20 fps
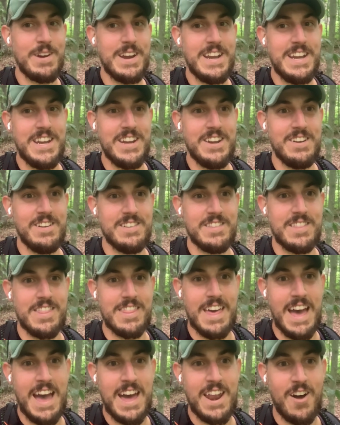raining
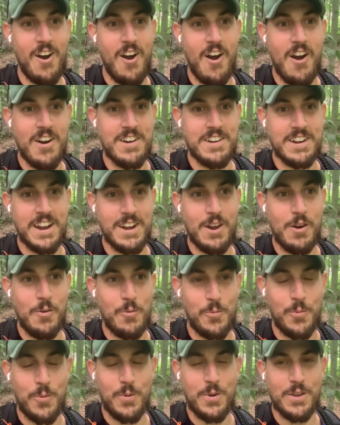that hard, and I
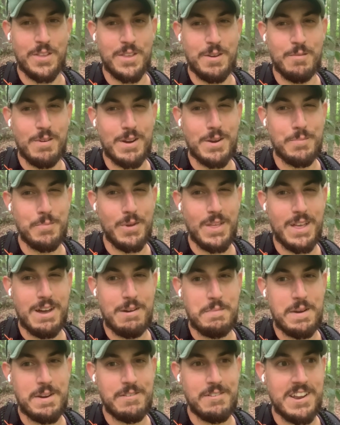don't really want to pull
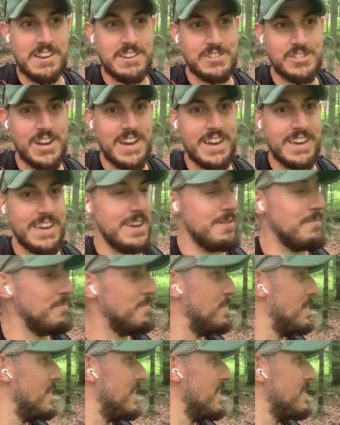out my rain jacket,
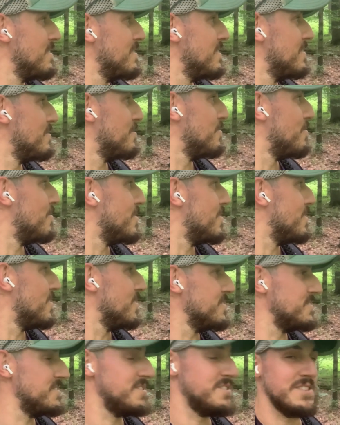but
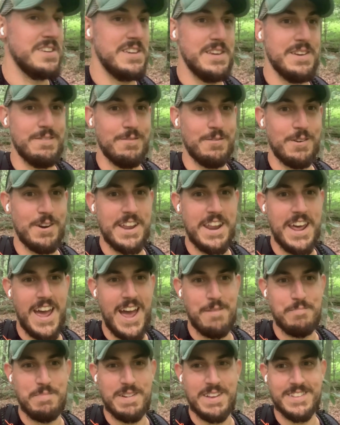we'll see what
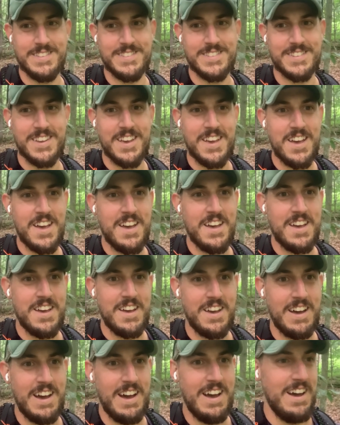happens.
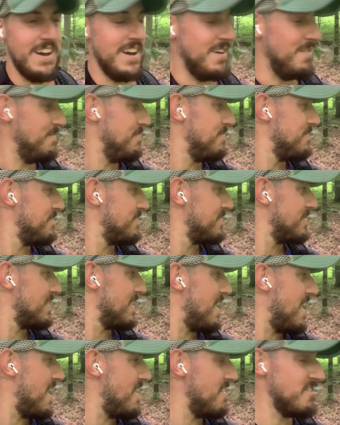
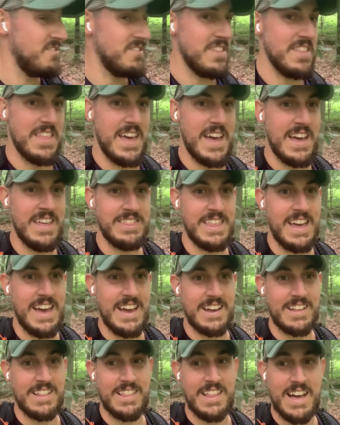Um, other than that,
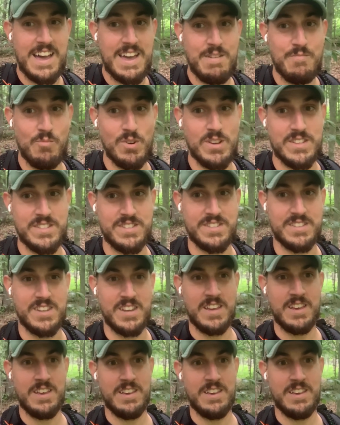that climb was